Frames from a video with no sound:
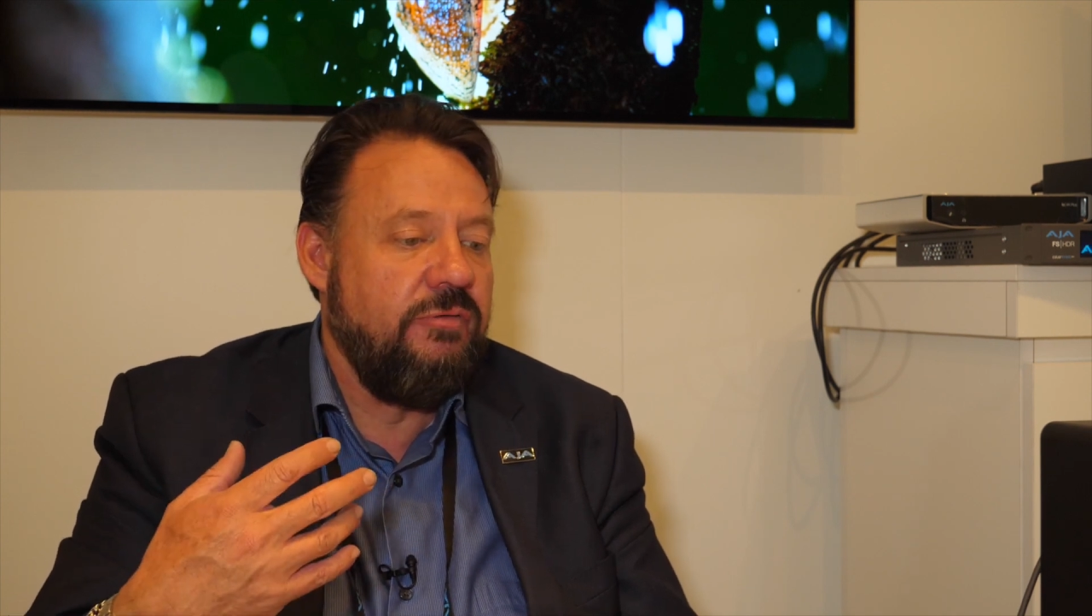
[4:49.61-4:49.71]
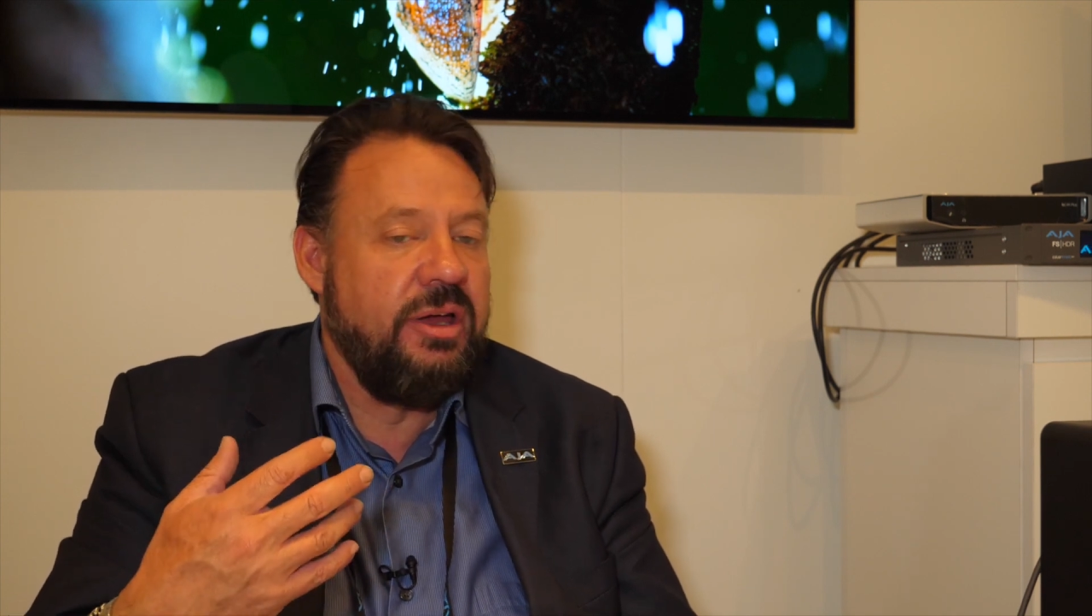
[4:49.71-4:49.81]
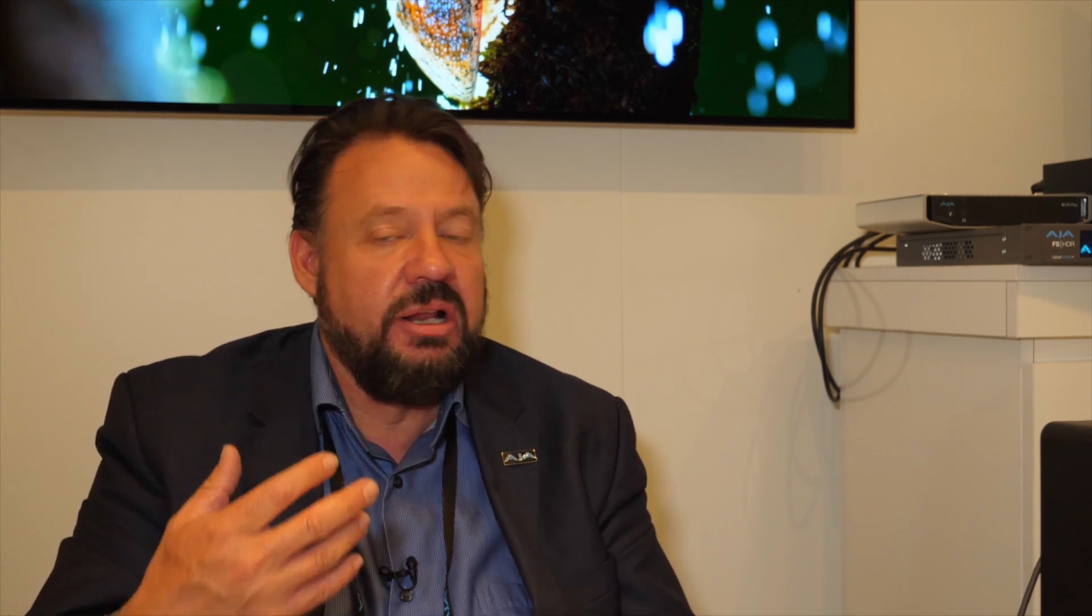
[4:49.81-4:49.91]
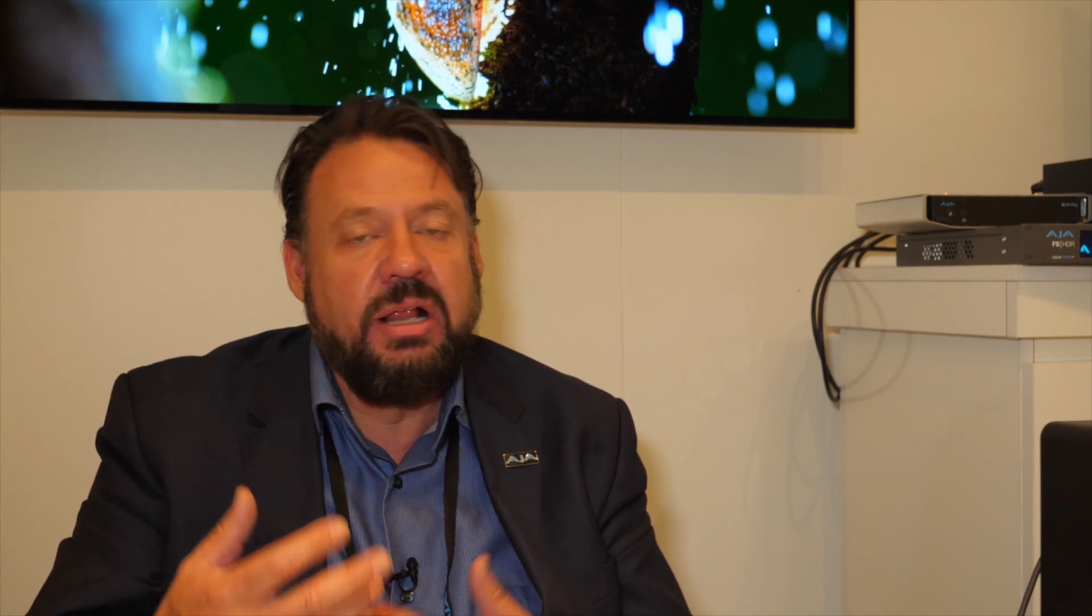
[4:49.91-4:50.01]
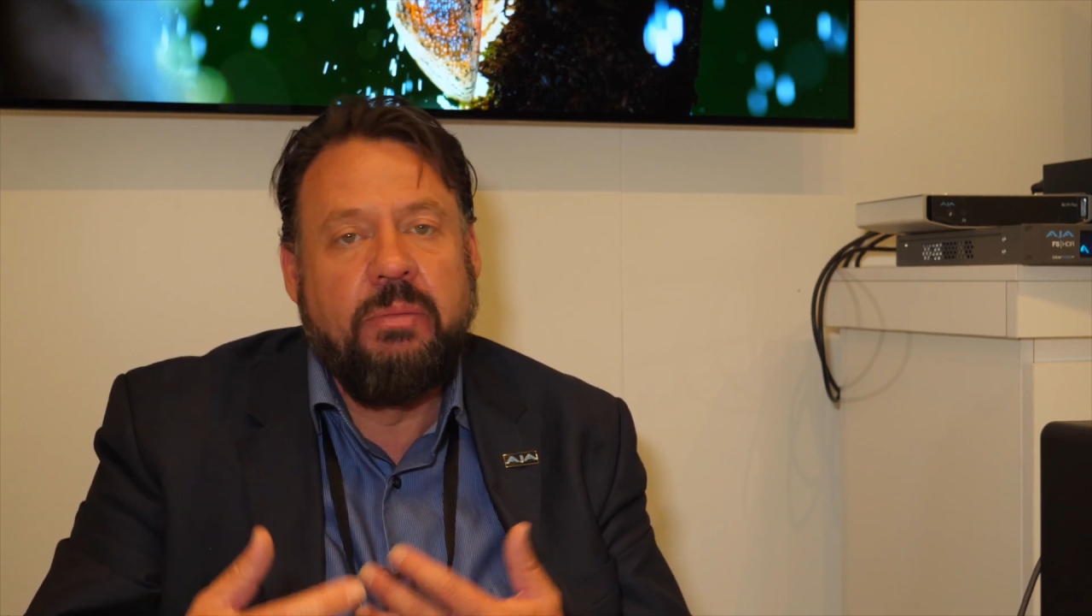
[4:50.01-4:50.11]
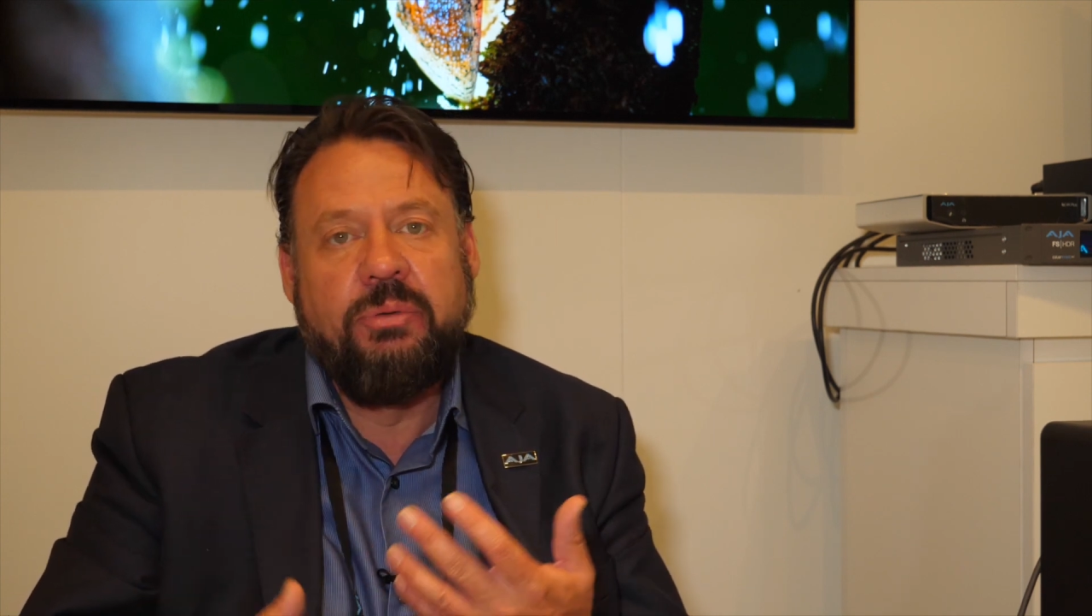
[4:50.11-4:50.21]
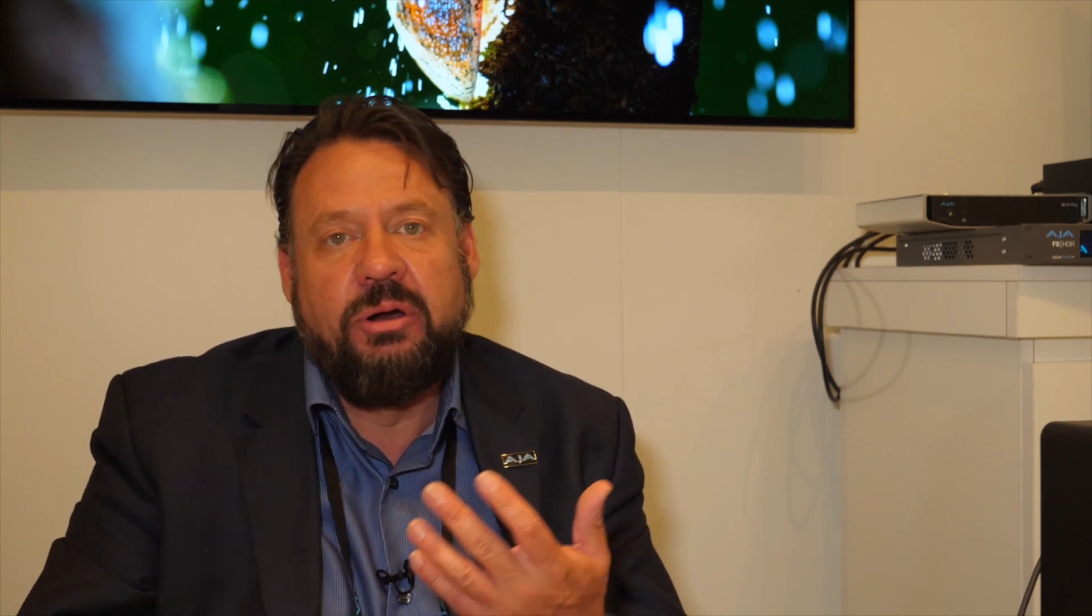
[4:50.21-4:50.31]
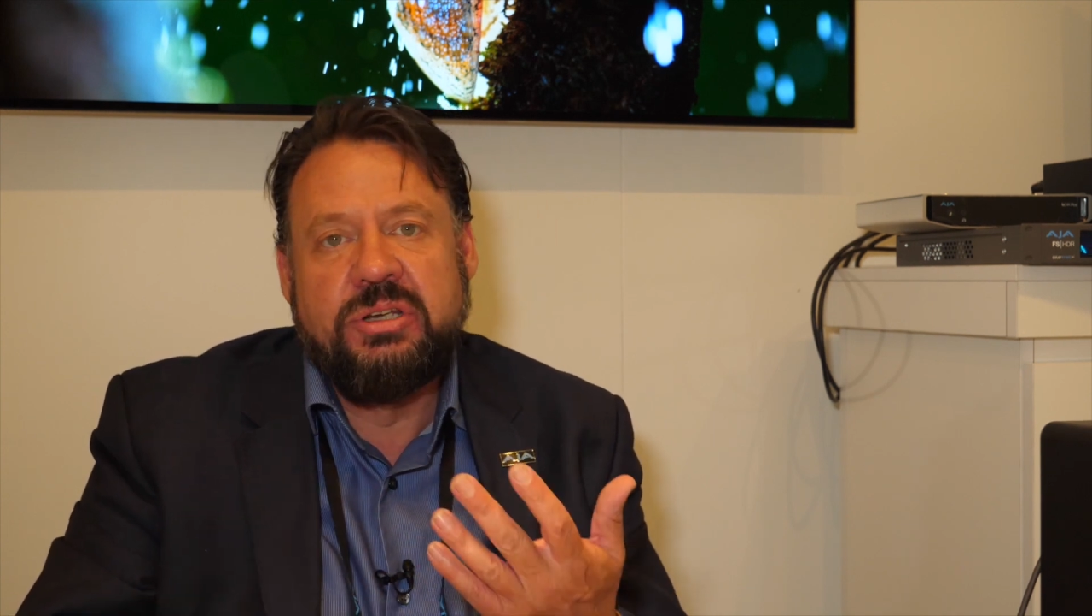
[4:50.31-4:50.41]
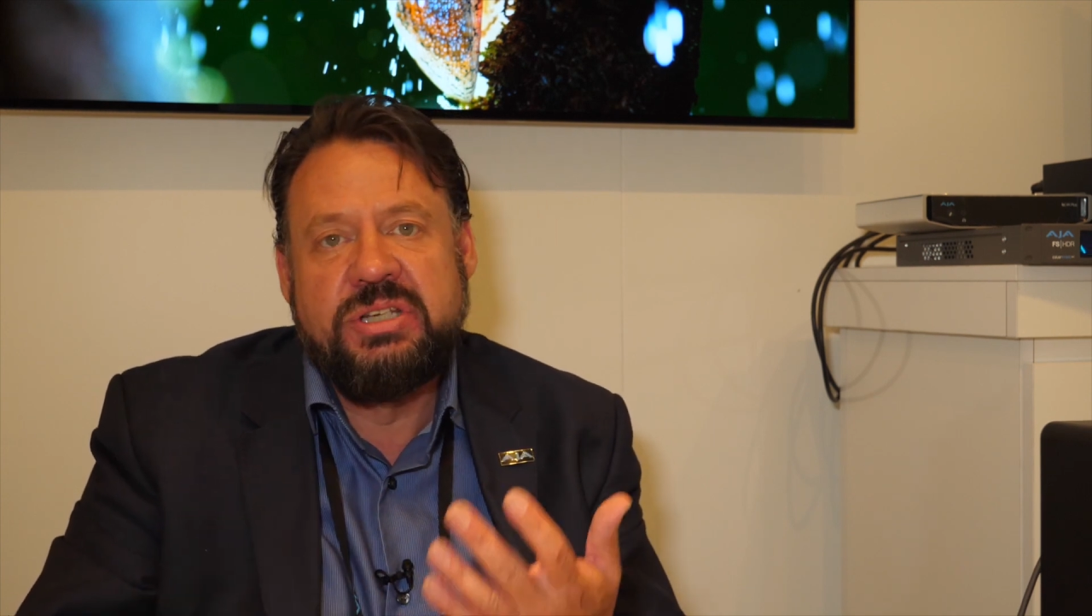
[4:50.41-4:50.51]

Final Cut Pro